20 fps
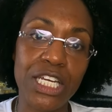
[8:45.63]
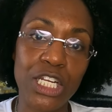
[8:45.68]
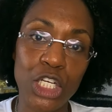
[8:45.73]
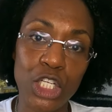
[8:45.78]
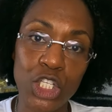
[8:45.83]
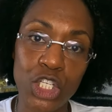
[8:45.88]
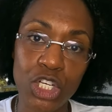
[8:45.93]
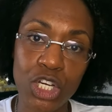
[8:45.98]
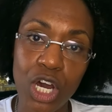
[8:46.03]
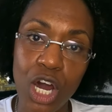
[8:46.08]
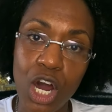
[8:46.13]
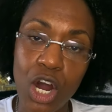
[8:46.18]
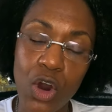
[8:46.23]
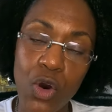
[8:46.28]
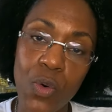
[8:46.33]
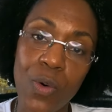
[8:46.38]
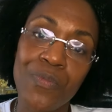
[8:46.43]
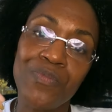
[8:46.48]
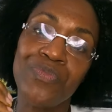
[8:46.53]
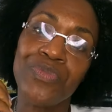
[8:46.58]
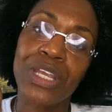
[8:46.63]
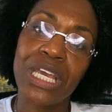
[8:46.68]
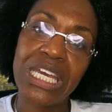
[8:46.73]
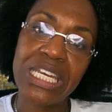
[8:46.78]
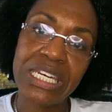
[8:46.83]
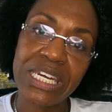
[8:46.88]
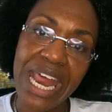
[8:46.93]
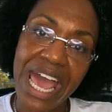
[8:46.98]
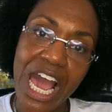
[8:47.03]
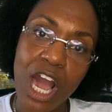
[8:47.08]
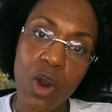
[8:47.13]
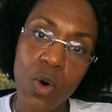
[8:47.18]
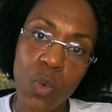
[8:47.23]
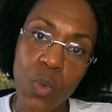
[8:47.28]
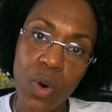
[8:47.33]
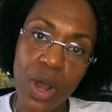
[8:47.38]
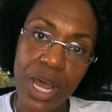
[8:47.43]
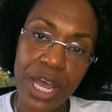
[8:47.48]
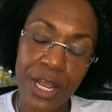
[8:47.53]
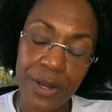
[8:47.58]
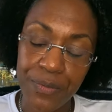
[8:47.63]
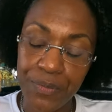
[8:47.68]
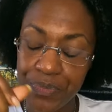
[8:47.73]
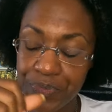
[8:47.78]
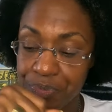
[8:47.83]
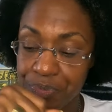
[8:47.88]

needed to go now what